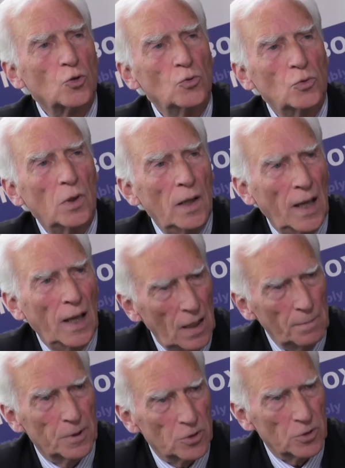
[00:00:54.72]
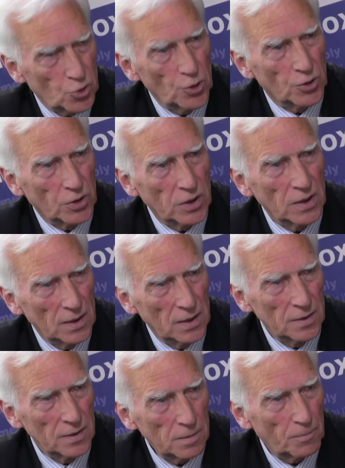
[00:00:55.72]
to help Turkey
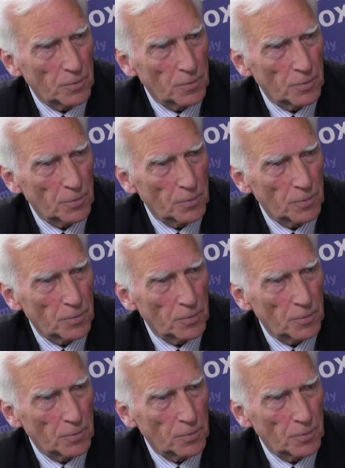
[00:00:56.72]
in the